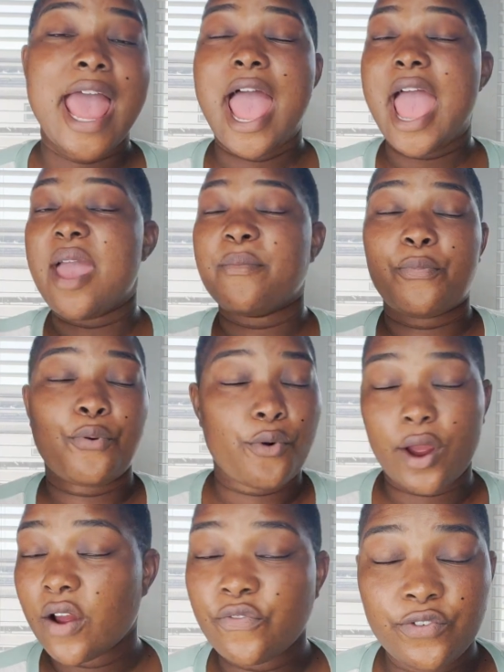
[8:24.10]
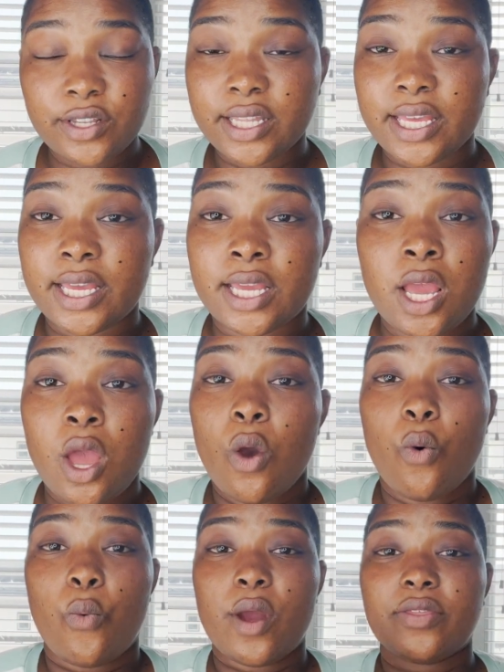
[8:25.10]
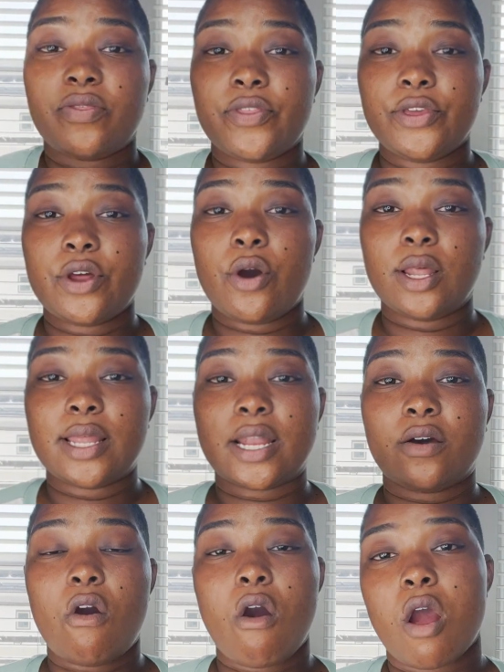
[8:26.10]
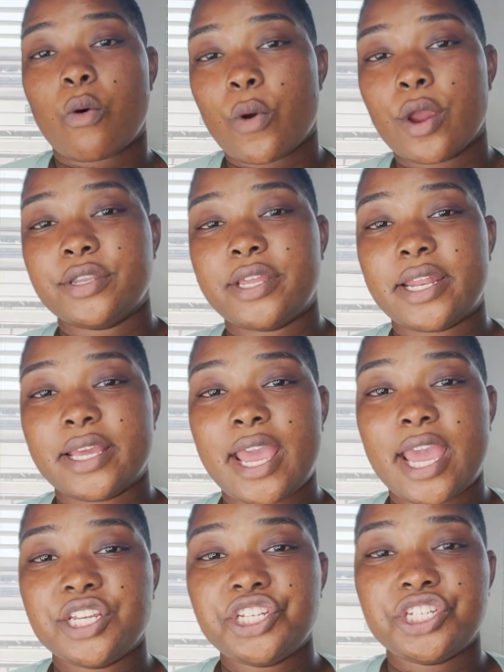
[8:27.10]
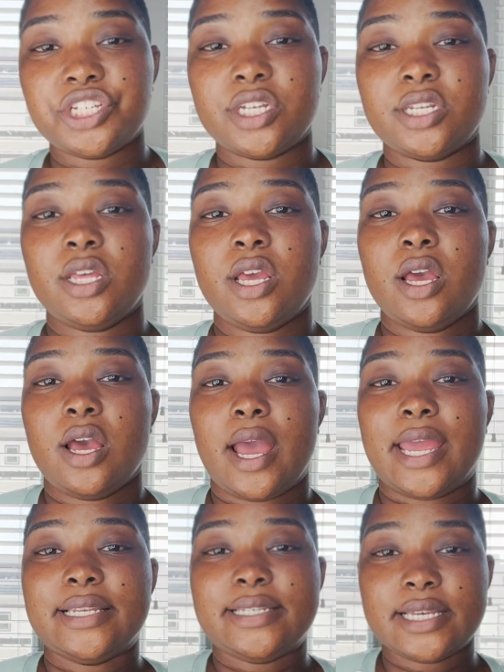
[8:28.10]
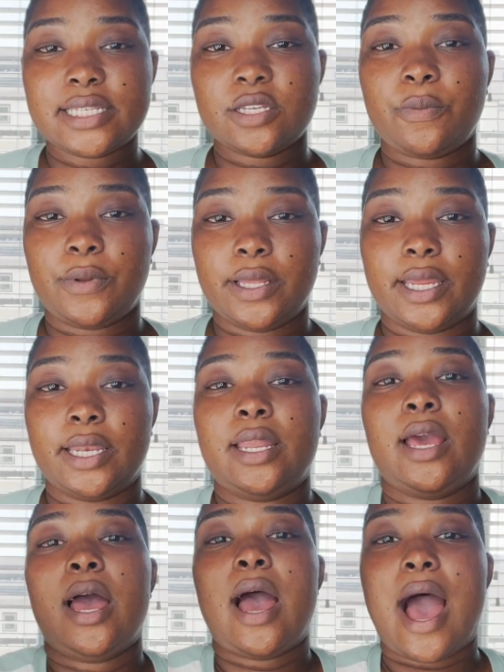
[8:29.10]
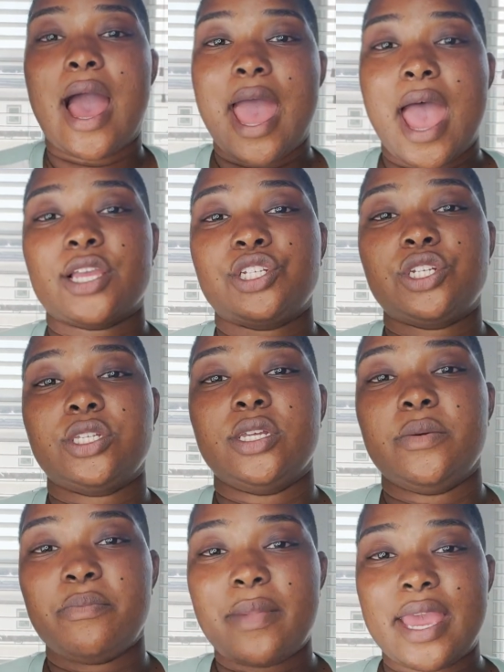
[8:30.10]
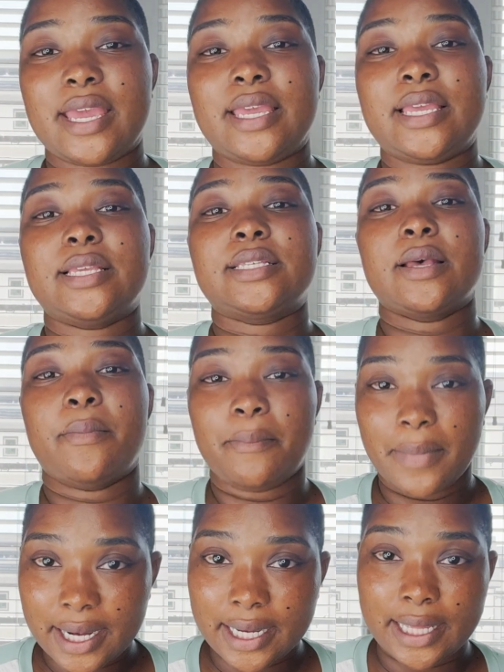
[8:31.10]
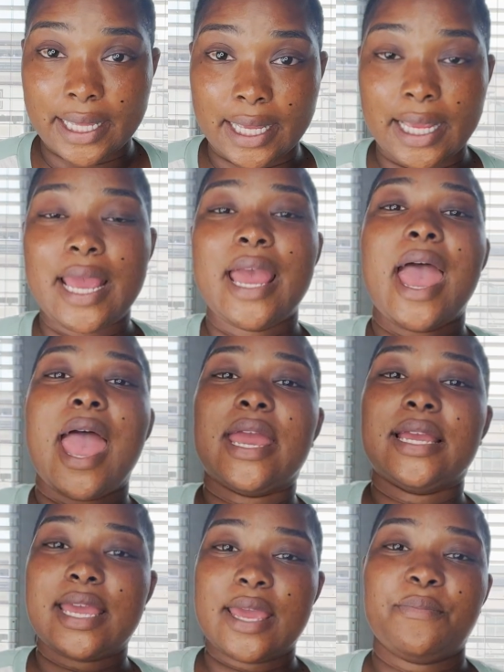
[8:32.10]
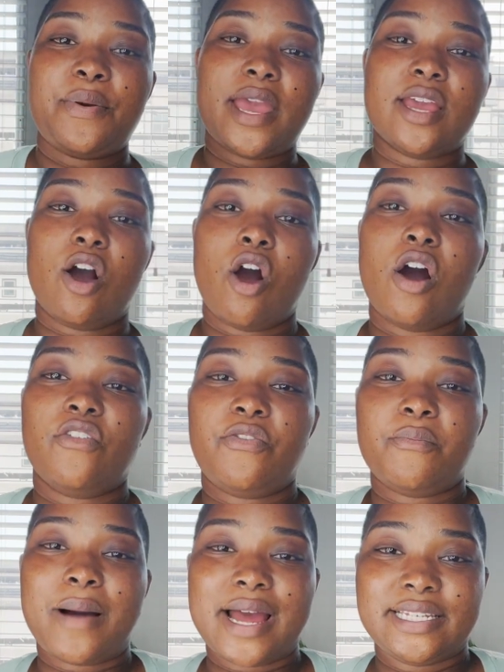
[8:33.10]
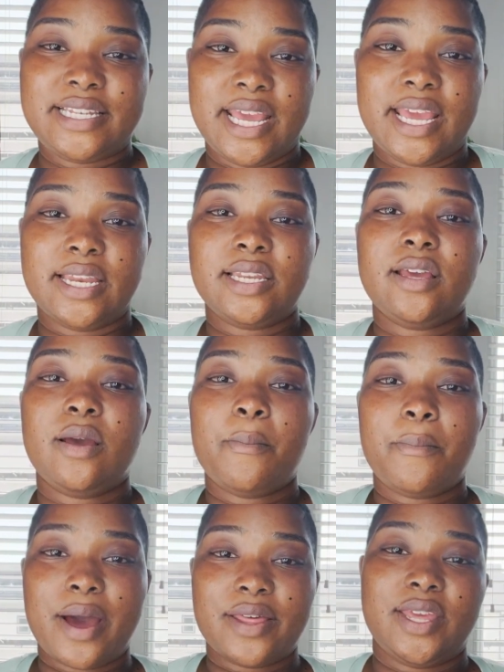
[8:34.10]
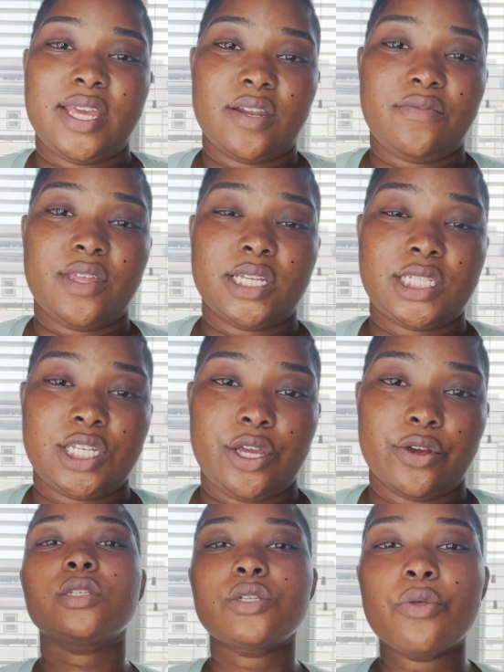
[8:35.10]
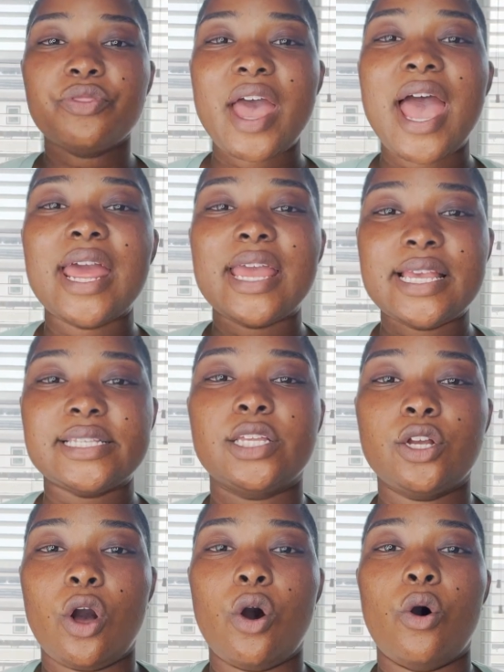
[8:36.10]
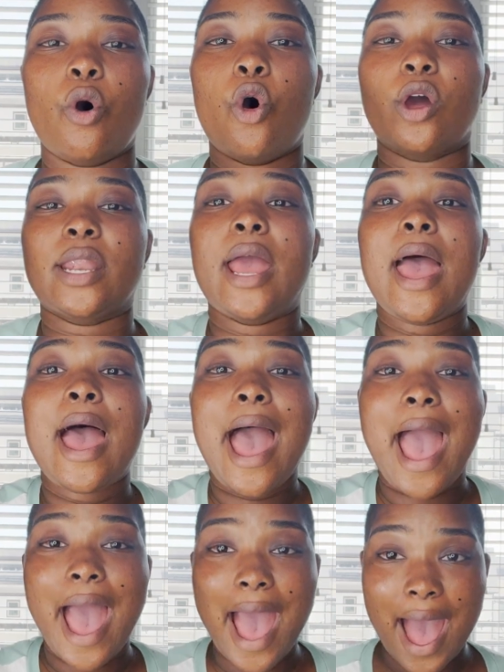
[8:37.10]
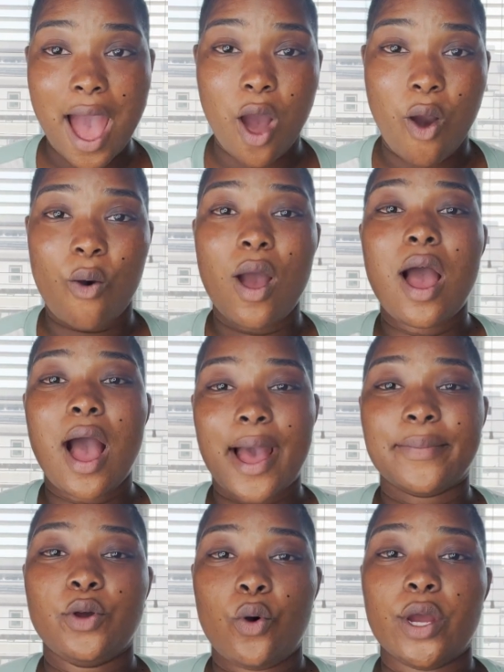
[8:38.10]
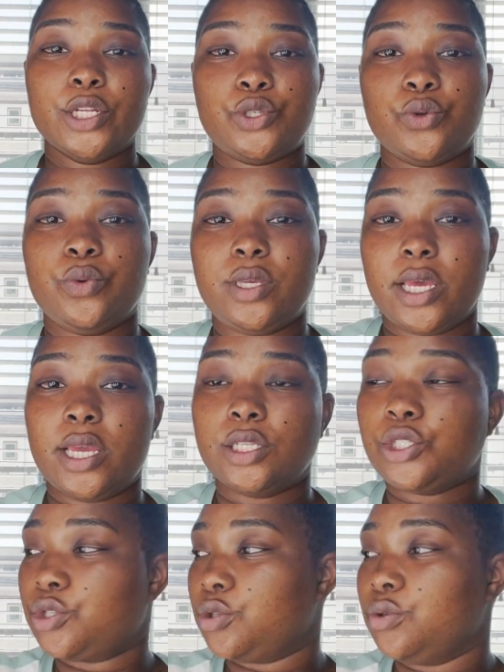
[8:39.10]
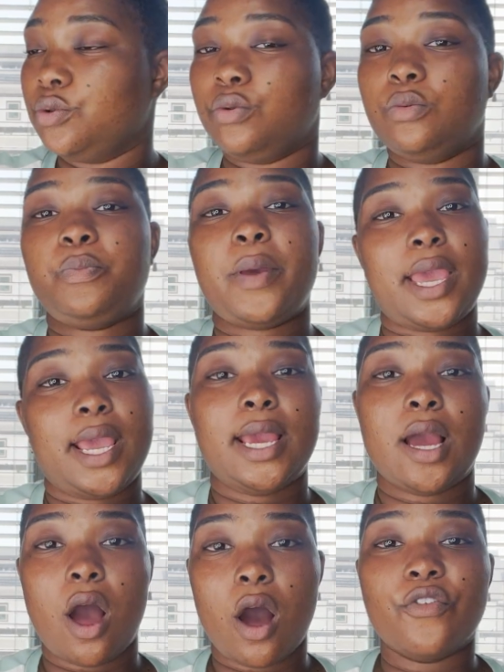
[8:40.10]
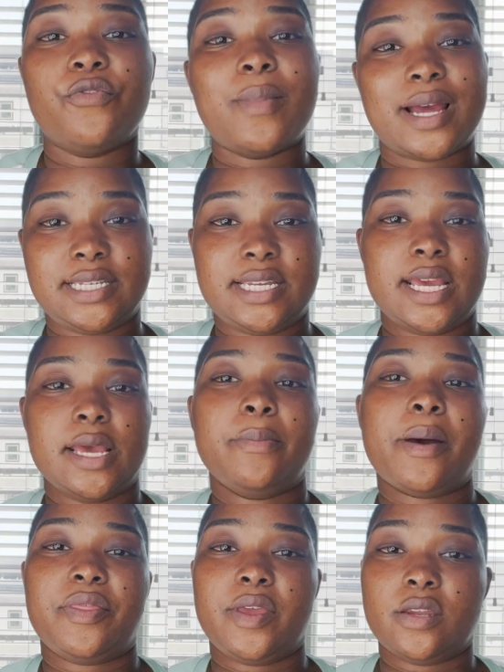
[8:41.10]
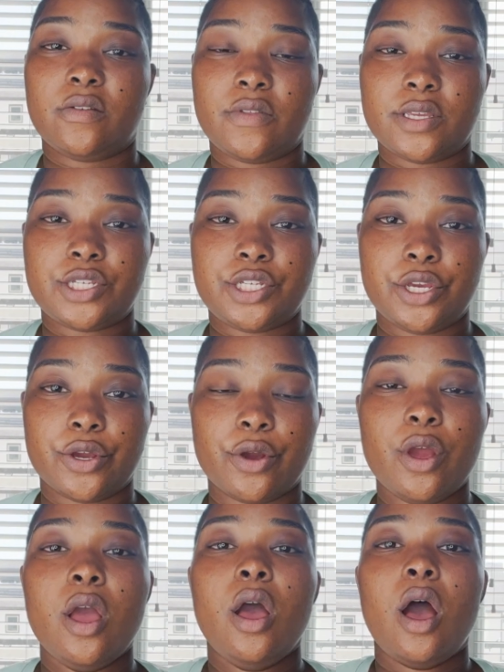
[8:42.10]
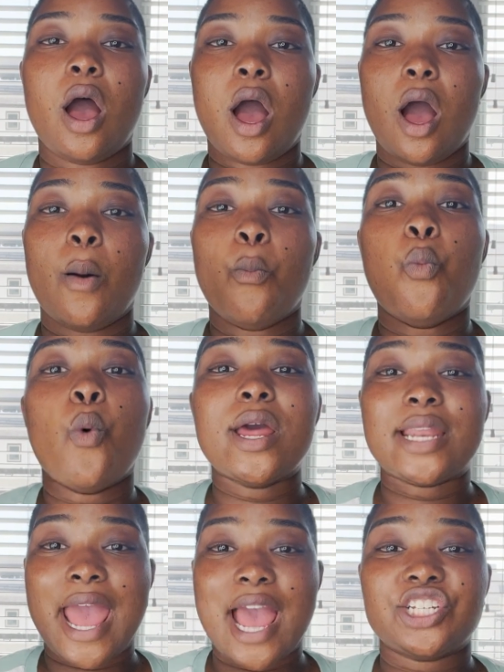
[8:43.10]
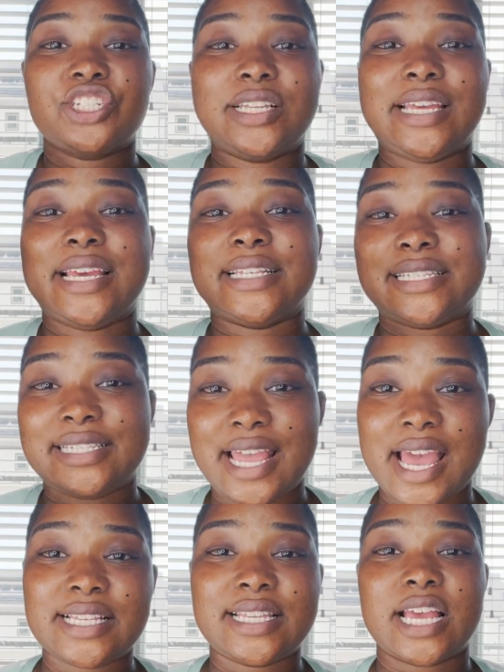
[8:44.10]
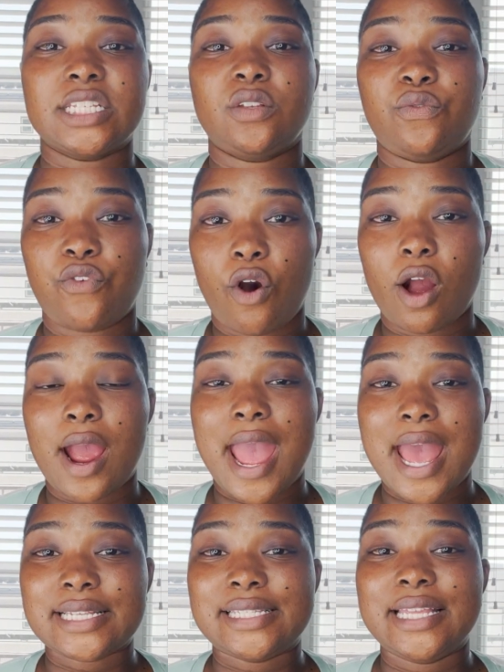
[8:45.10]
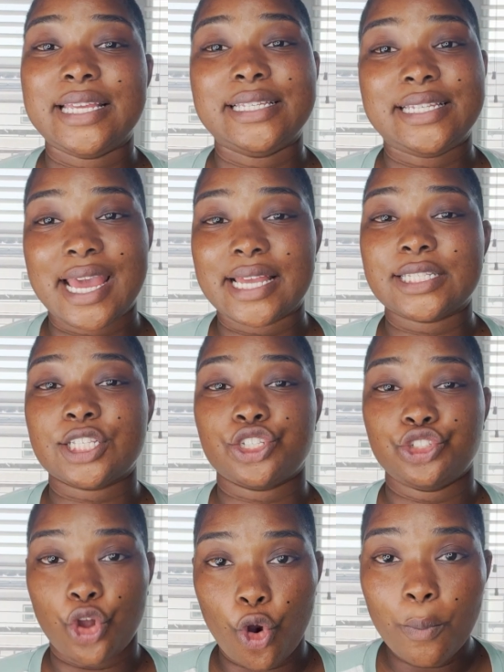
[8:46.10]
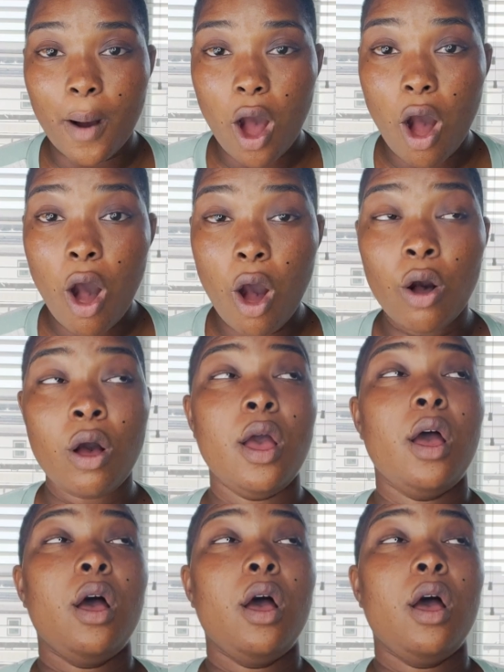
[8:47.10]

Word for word: and prayerfully with, you know, a lot of hard work, dedication, and discipline, I actually make some money and can pay off my debt by the end of this year. So that is the goal on how I'm going to get to paying off my debt by the end of this year. Um, what actually is next as far as the debt snowball?